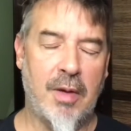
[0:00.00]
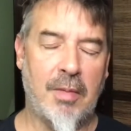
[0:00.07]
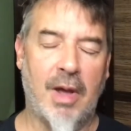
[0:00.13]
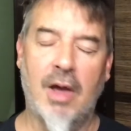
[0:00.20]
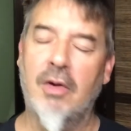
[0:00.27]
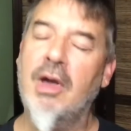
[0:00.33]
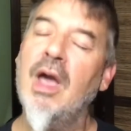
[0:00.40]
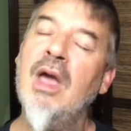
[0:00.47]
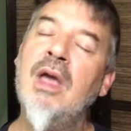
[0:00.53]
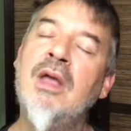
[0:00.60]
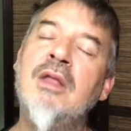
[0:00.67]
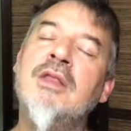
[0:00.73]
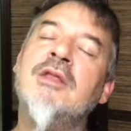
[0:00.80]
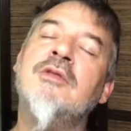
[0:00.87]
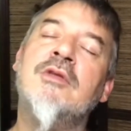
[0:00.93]
I'm like,
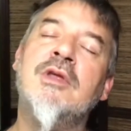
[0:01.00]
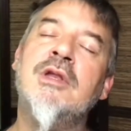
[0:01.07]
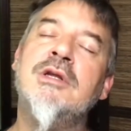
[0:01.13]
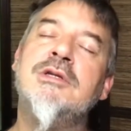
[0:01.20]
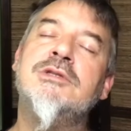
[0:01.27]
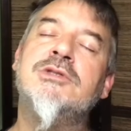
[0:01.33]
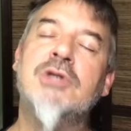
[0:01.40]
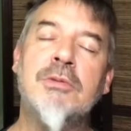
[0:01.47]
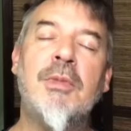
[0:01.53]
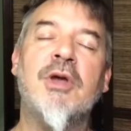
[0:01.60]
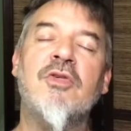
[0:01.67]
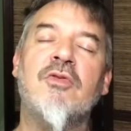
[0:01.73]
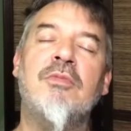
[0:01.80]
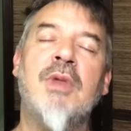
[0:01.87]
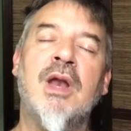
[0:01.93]
okay, this is getting too
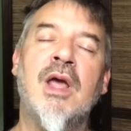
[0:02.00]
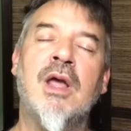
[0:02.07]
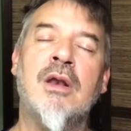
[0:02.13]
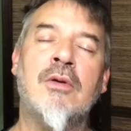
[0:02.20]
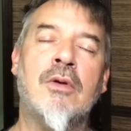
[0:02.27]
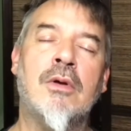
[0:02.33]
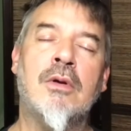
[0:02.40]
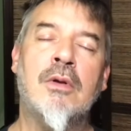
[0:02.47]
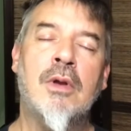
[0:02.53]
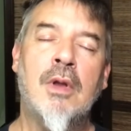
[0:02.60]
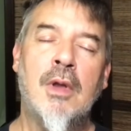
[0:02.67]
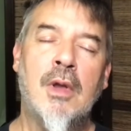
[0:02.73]
much for me to handle